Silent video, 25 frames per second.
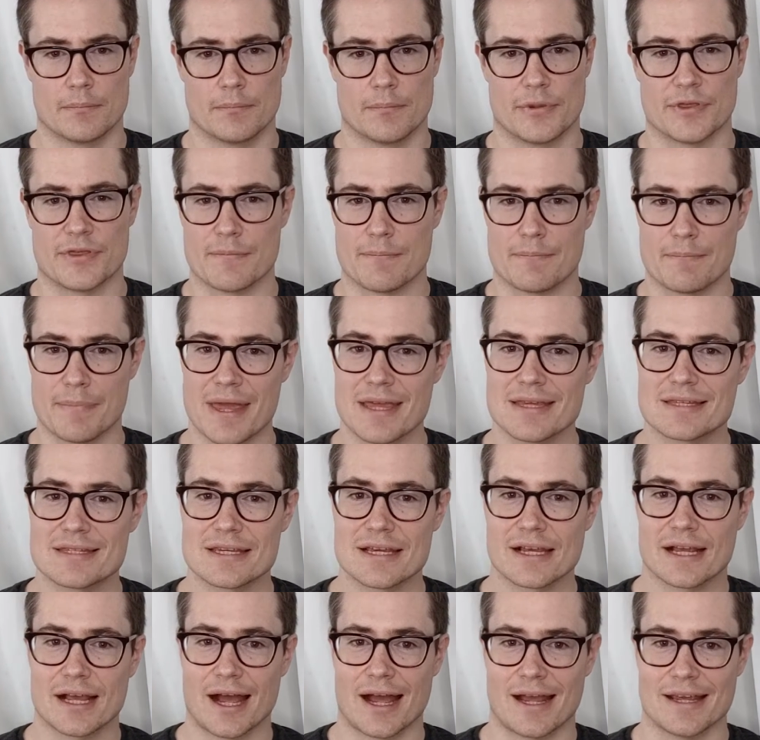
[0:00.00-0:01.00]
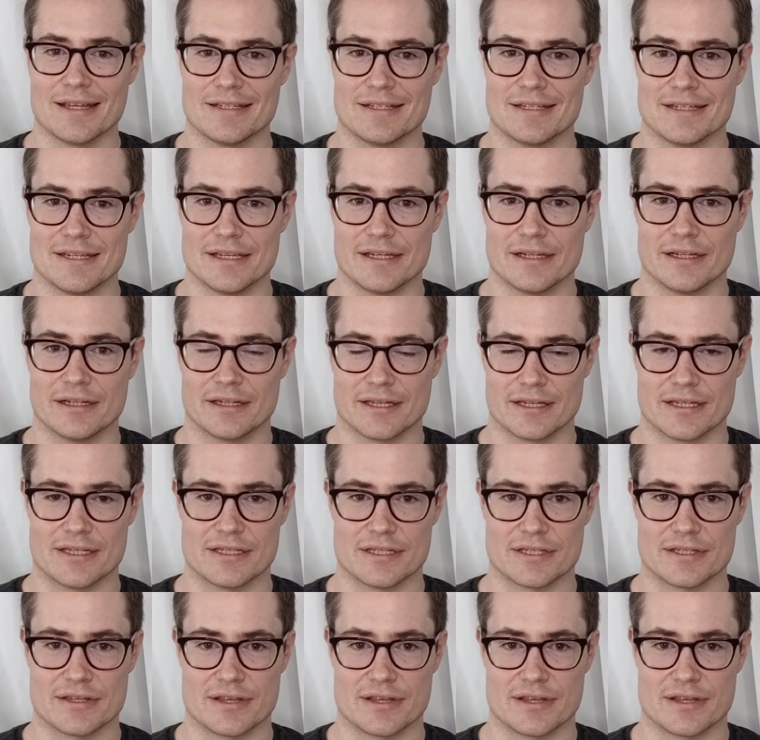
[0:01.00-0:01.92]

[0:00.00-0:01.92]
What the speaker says: But the basic idea is